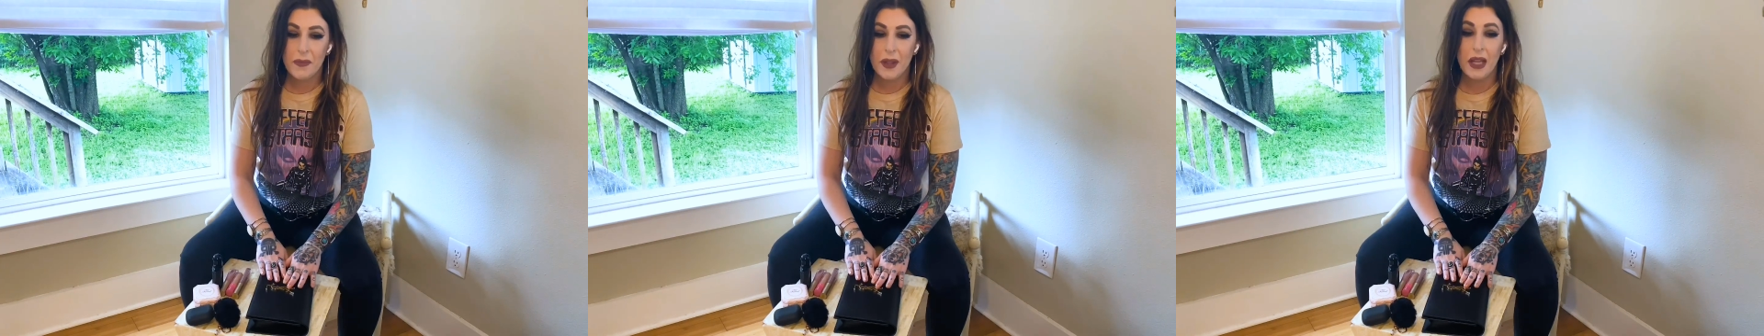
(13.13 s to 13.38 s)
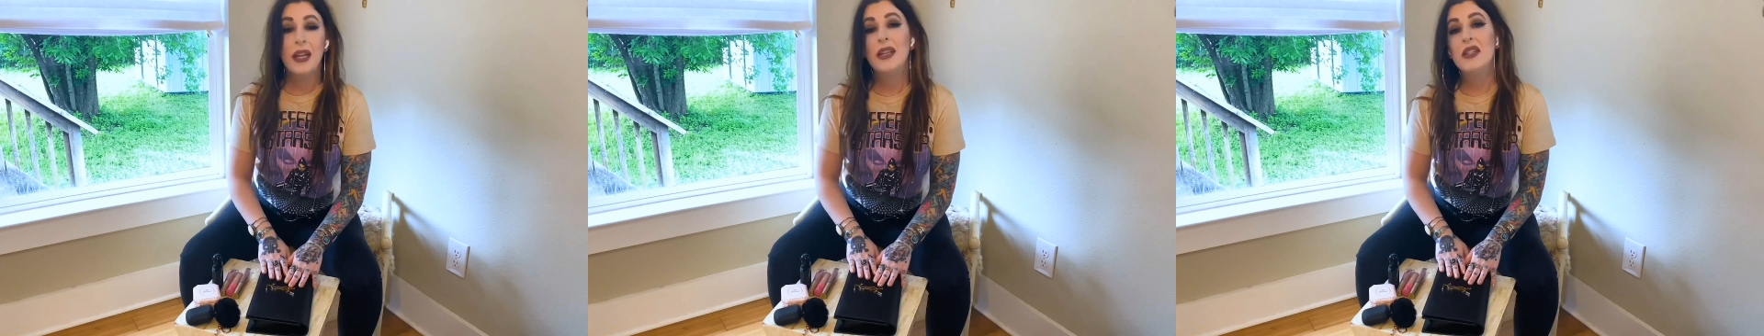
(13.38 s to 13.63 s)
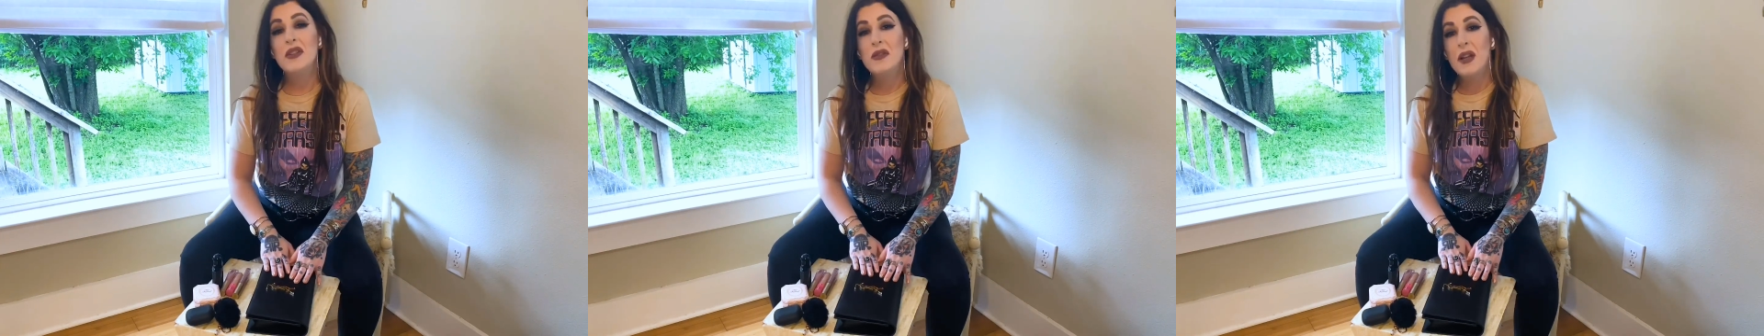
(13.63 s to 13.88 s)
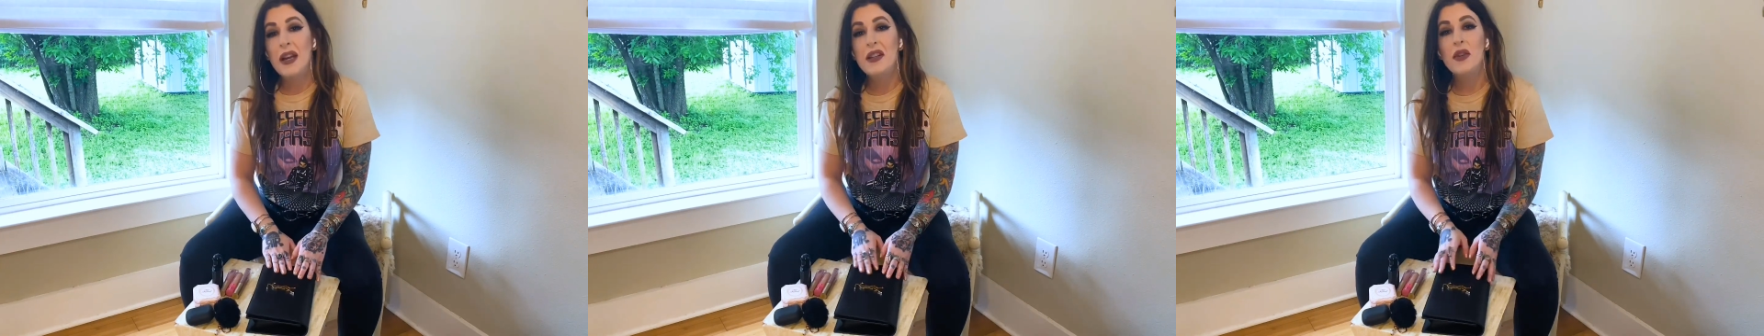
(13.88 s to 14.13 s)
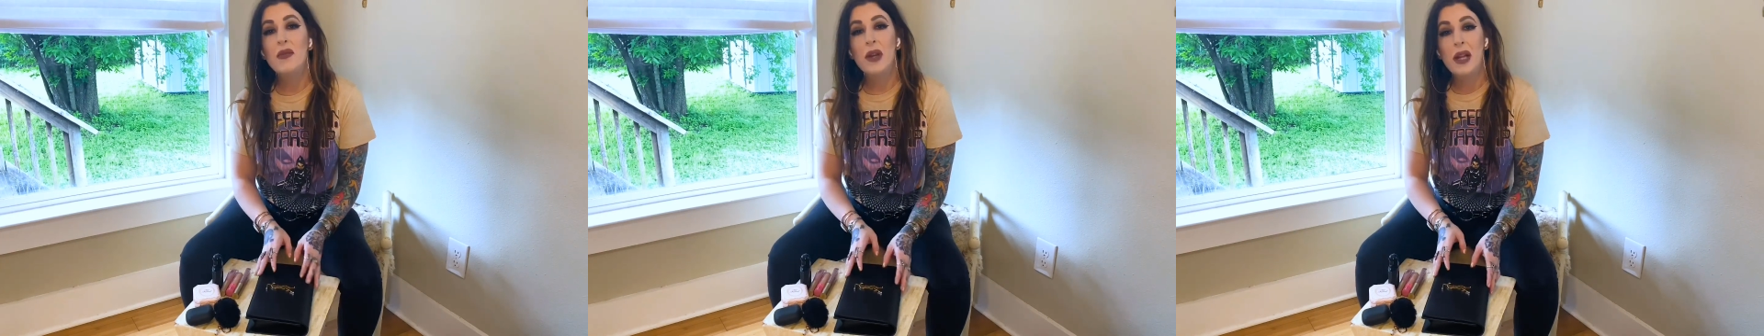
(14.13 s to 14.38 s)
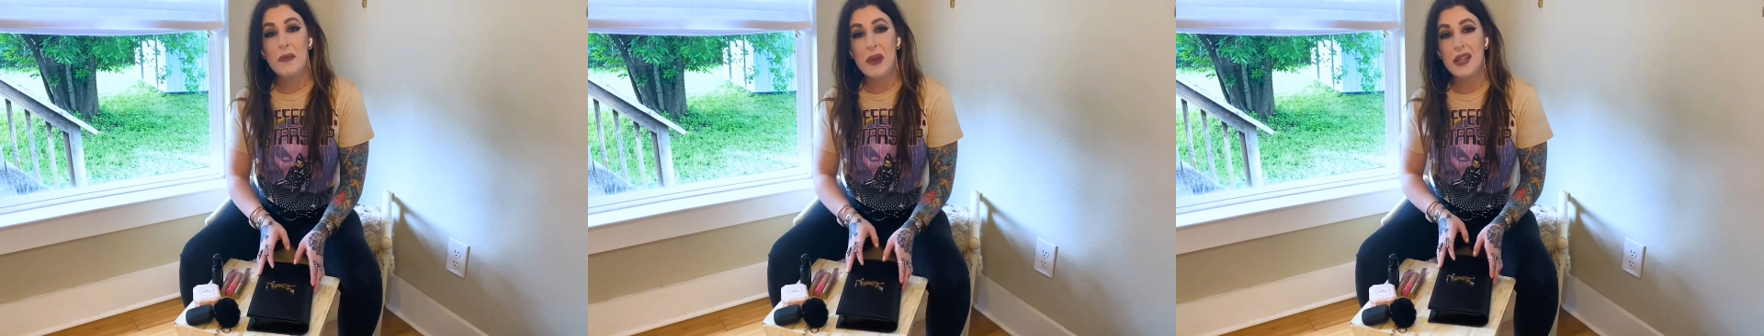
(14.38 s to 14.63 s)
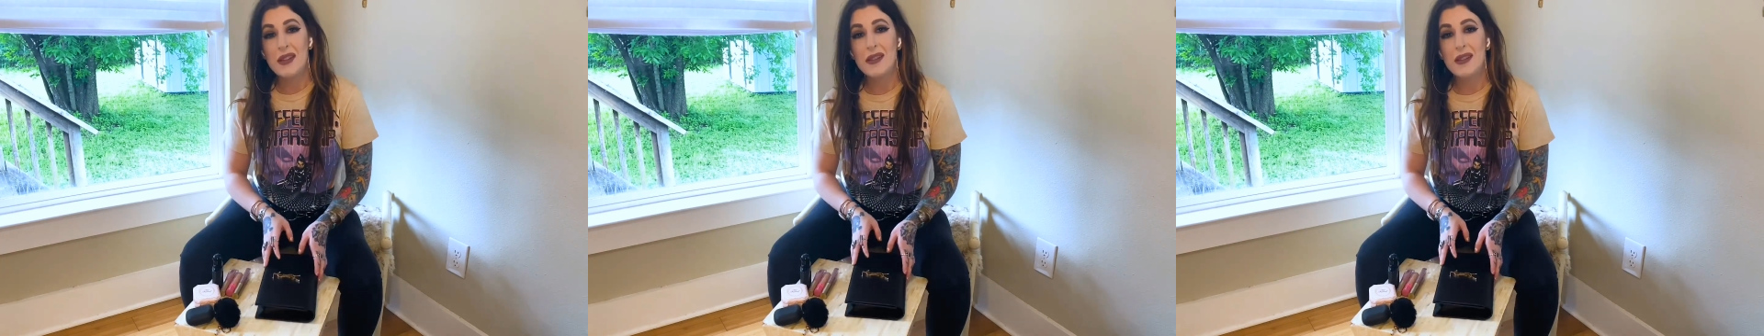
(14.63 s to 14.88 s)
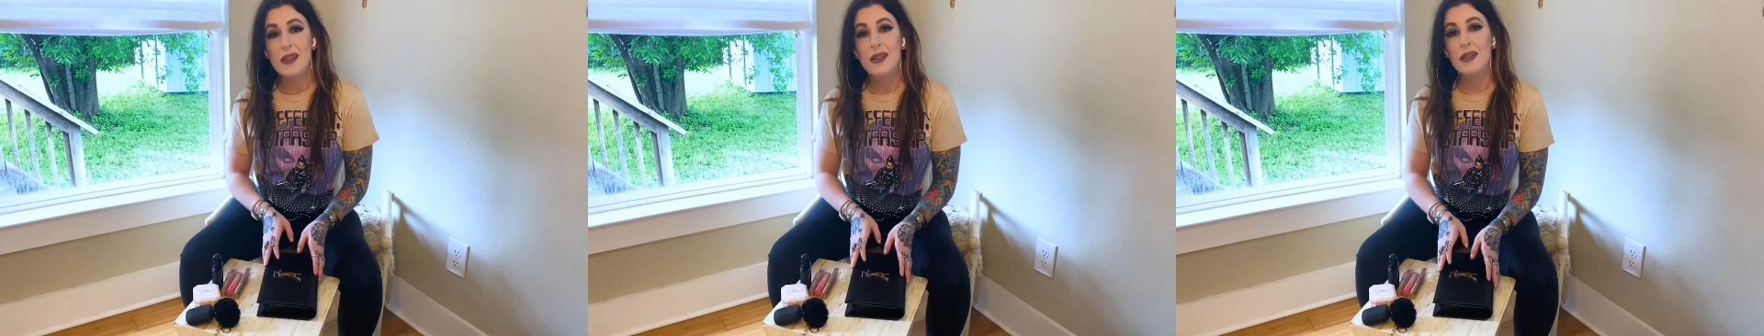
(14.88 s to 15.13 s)
I don't
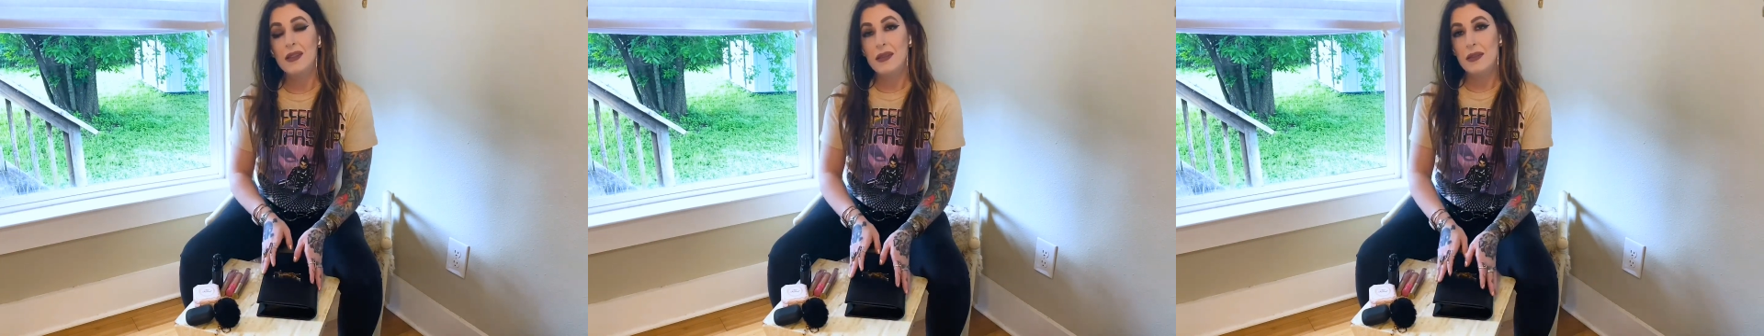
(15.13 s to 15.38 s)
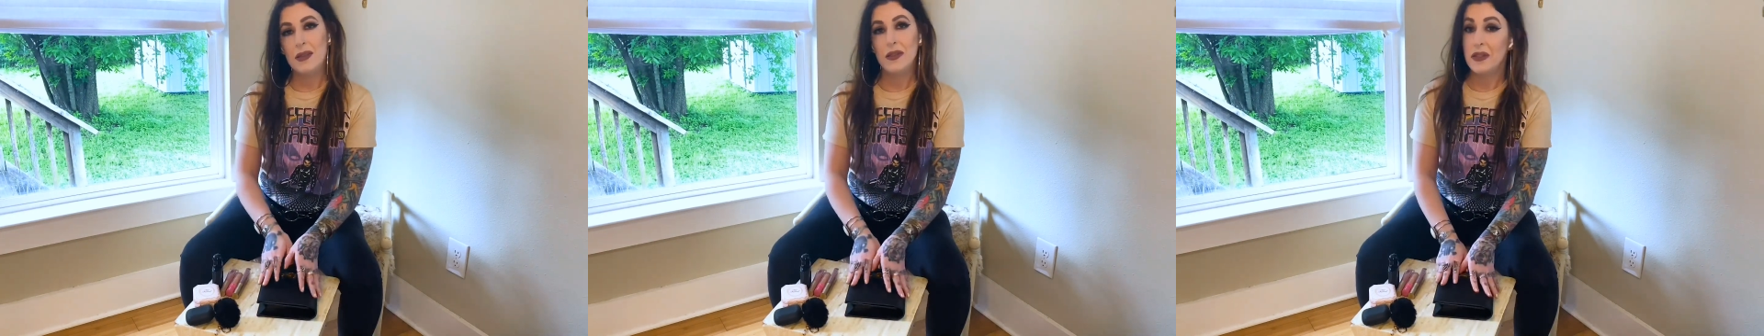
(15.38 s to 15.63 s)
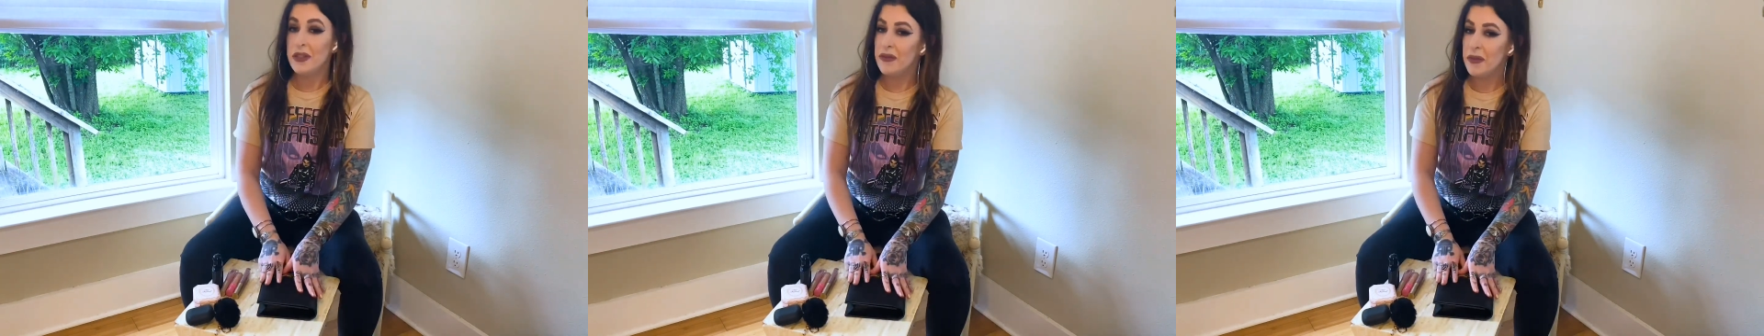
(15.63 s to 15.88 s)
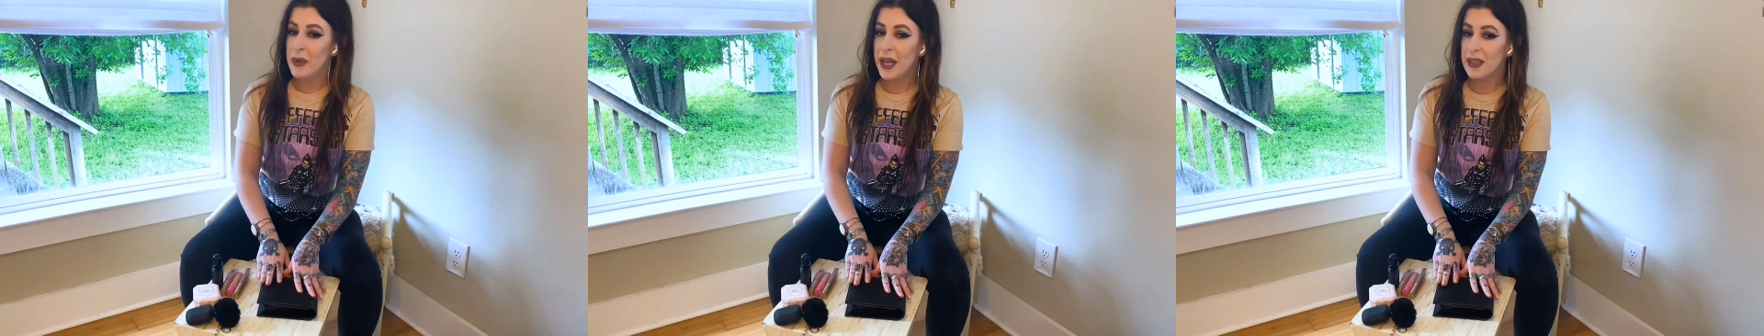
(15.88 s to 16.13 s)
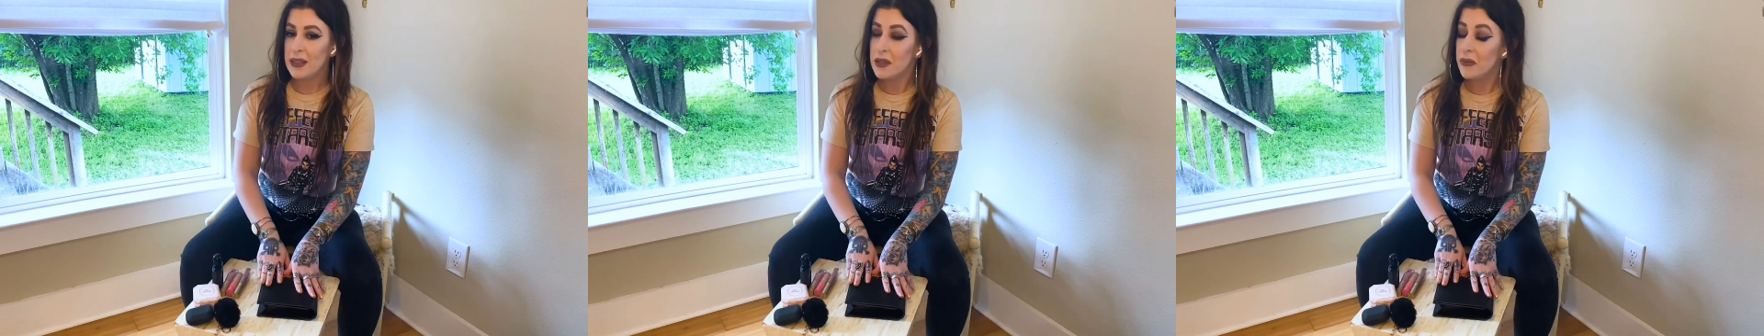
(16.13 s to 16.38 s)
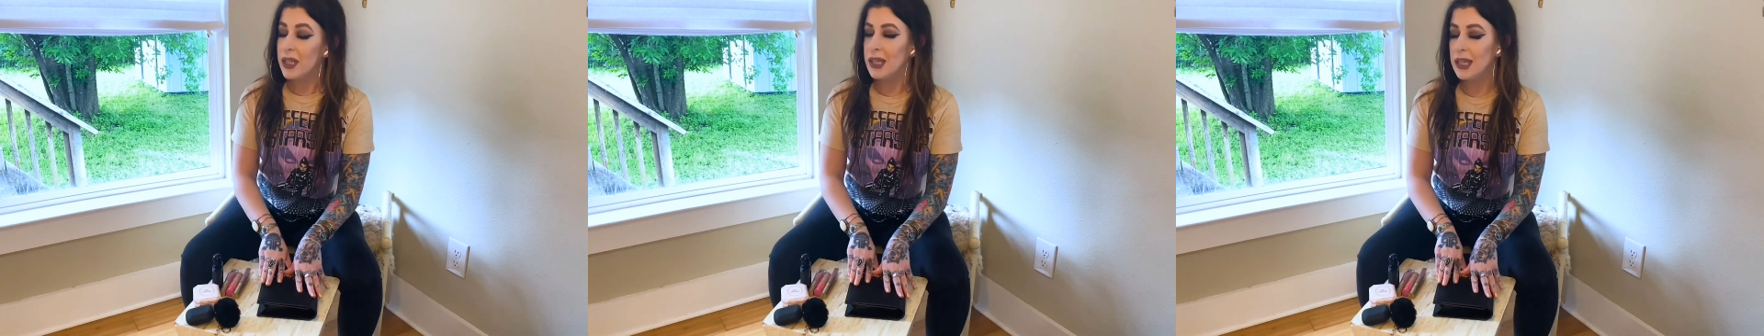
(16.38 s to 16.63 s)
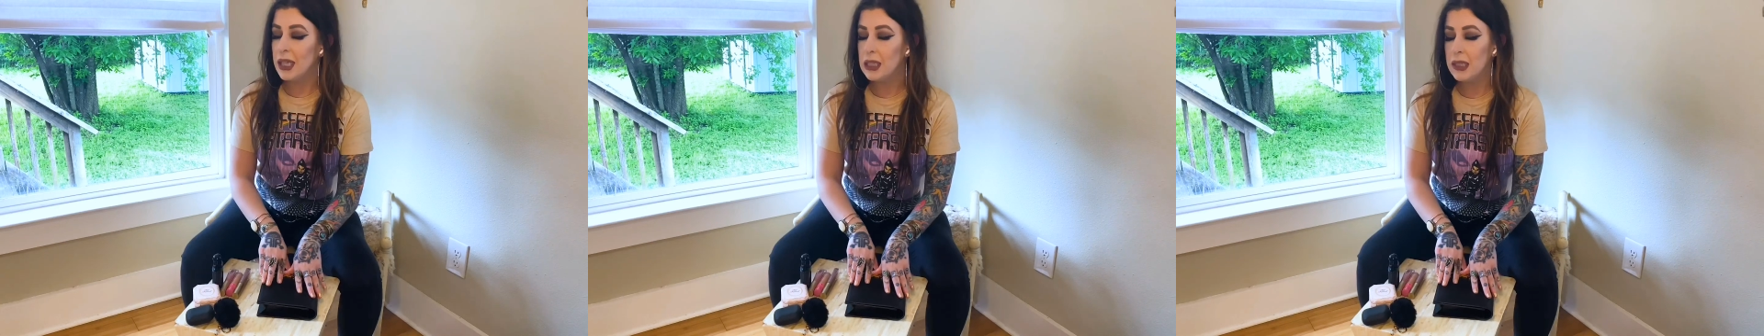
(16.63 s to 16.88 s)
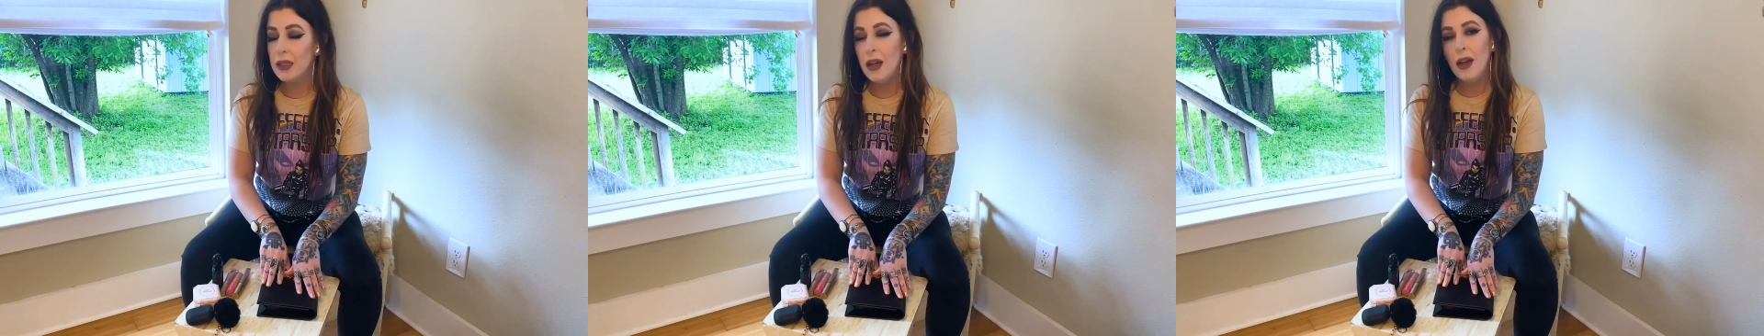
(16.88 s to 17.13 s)
recommend searching for bags the way that I
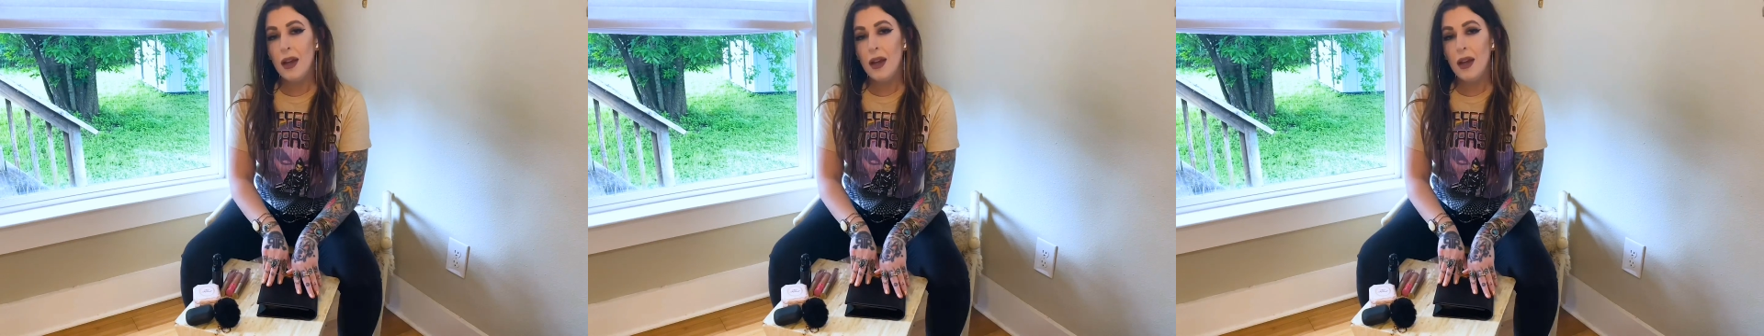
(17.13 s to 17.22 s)
did,